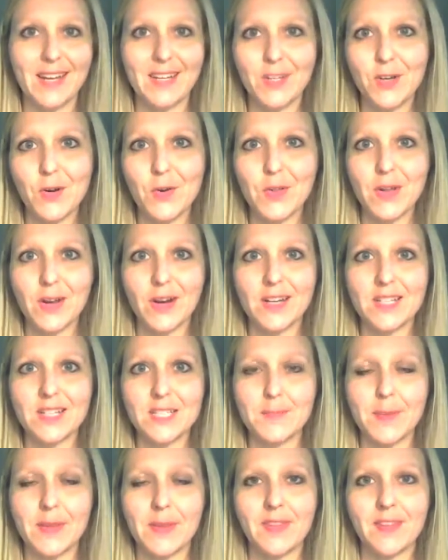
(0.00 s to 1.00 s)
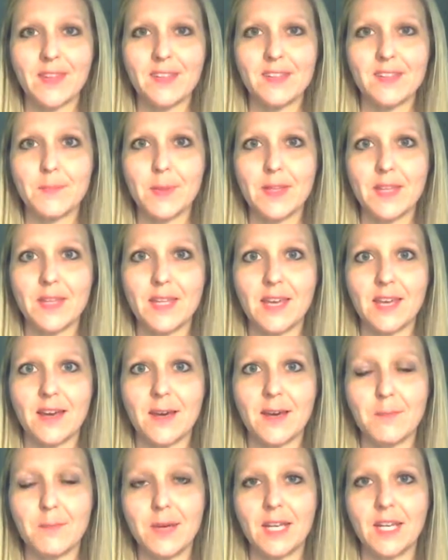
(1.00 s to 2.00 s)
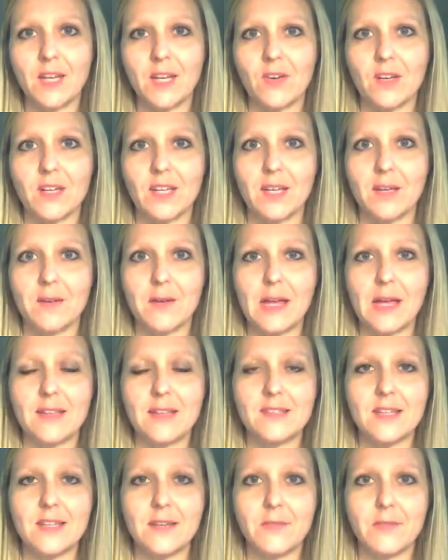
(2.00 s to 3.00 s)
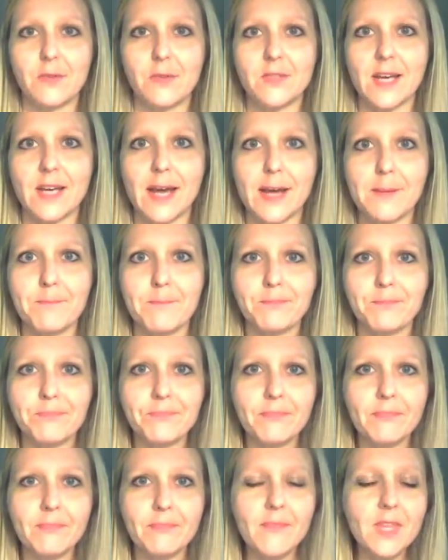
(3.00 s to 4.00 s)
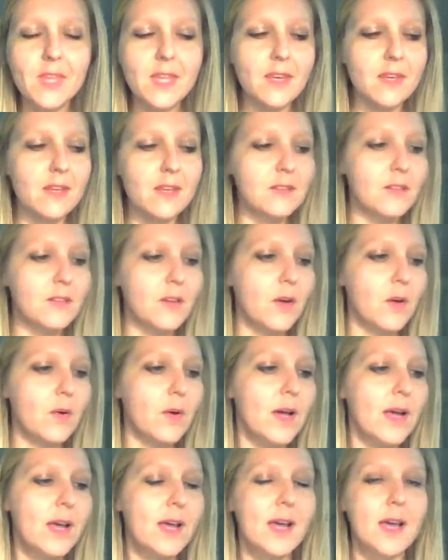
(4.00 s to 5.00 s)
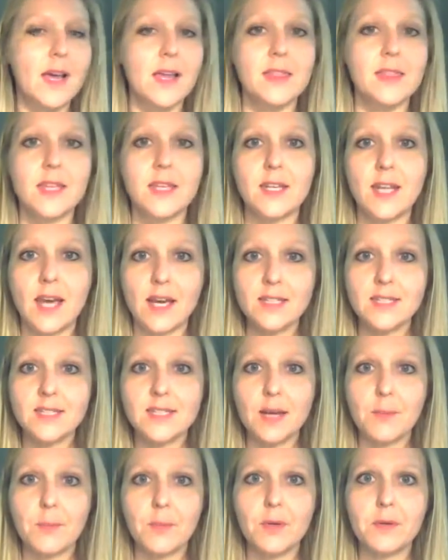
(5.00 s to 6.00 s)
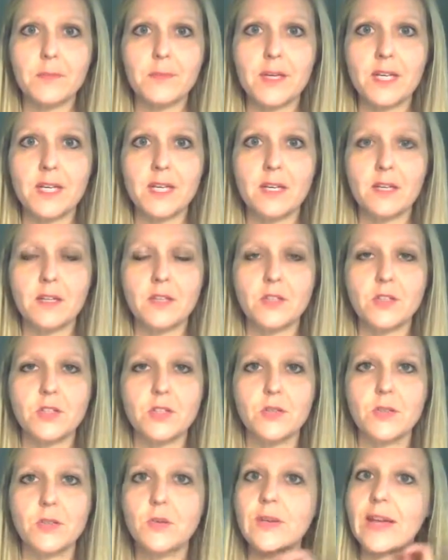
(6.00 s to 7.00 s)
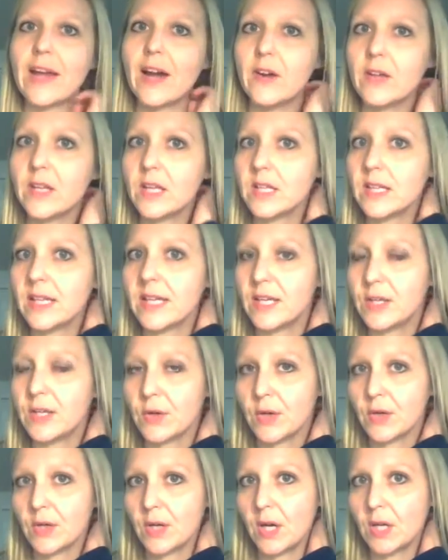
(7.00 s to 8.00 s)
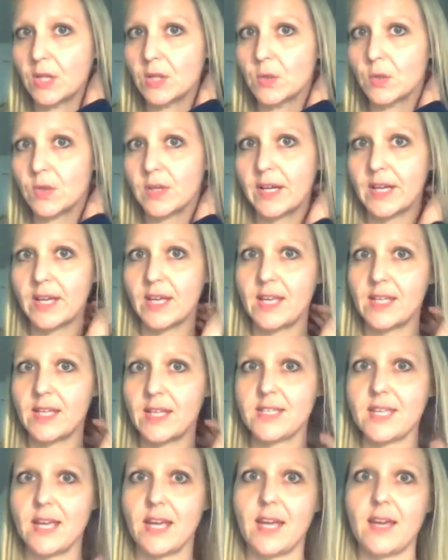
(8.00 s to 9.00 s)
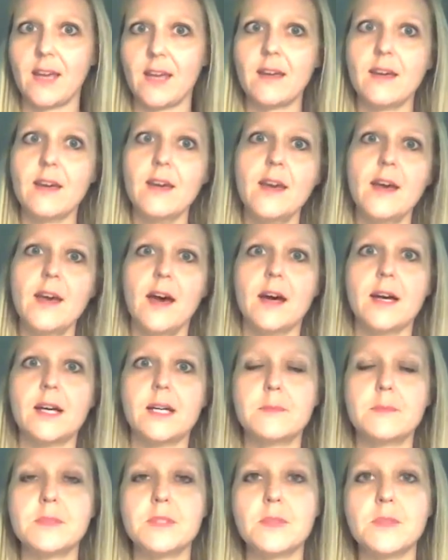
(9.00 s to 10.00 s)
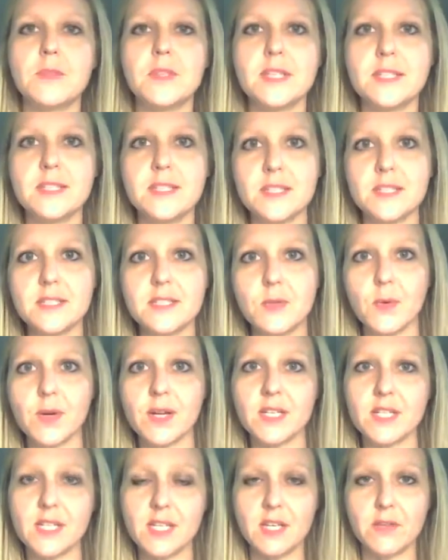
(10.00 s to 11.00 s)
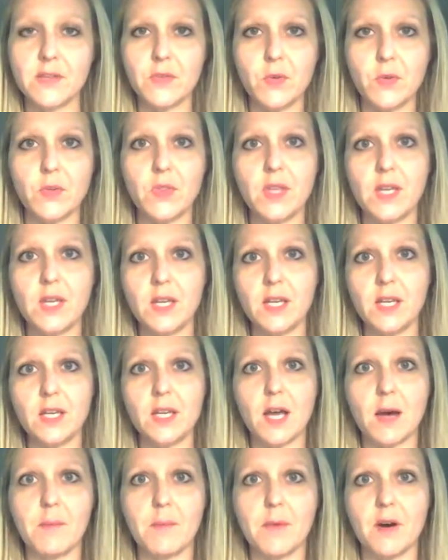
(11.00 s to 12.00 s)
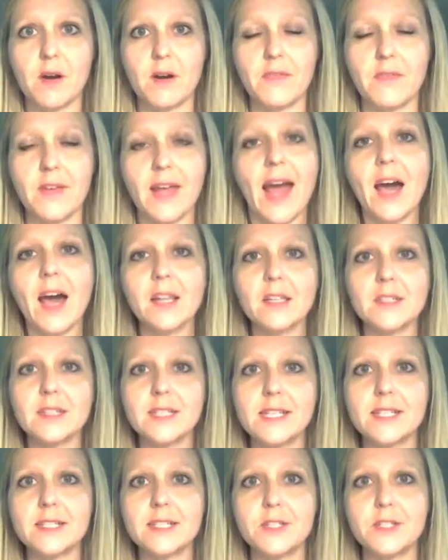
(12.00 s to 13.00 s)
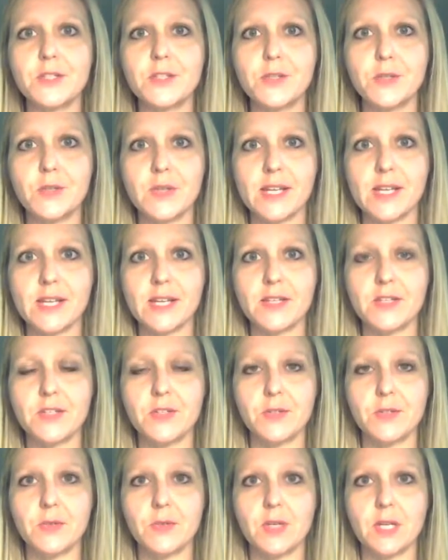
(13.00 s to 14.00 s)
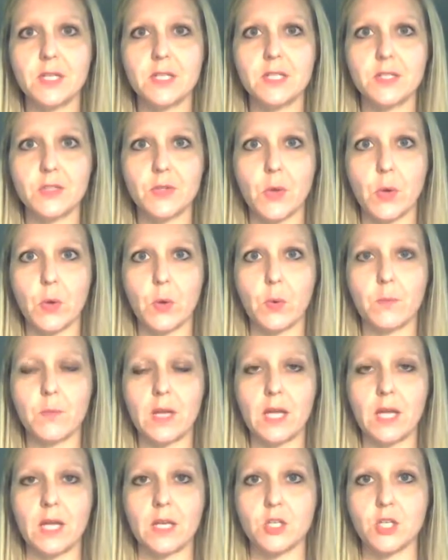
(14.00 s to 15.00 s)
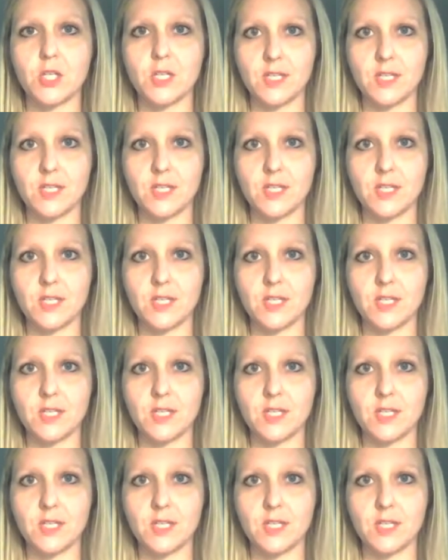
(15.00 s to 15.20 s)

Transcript: go there and spend the money on it and save your own time. So the next step would be to calculate your caloric intake. So this is going to give you the number of calories that you need to consume each